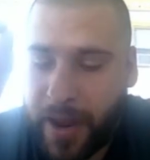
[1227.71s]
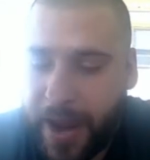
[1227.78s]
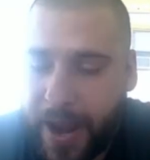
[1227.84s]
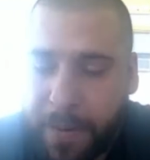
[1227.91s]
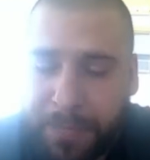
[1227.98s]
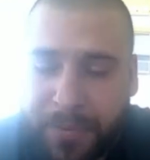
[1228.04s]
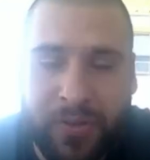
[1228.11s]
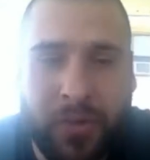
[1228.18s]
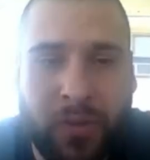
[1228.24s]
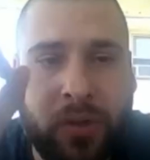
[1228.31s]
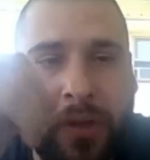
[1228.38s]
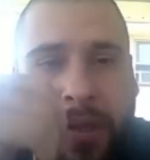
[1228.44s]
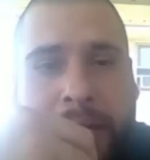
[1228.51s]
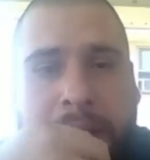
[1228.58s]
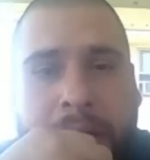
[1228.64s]

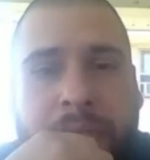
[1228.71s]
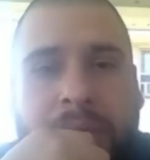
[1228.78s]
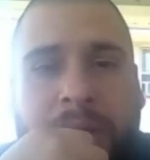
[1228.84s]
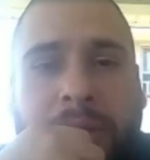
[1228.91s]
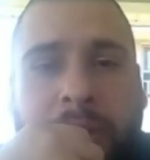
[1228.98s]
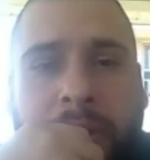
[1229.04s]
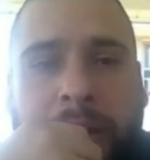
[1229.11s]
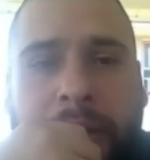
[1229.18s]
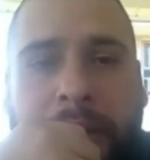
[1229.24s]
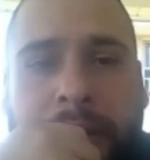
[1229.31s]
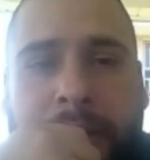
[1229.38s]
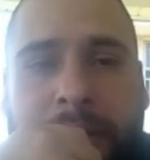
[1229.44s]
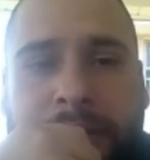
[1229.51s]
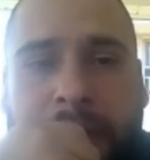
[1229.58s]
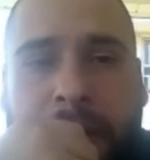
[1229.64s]
absolutely nothing good
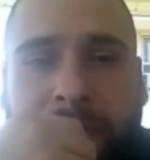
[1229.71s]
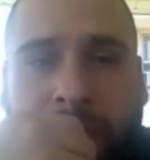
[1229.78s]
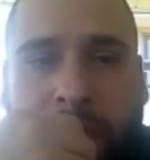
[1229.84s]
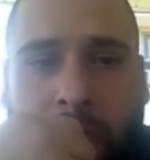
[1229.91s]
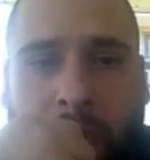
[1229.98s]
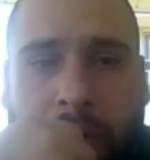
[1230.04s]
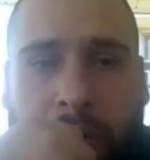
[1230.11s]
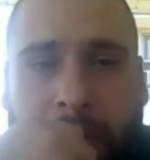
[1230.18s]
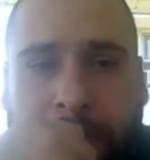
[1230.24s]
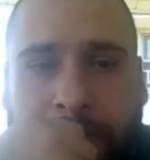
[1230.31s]
except for curl.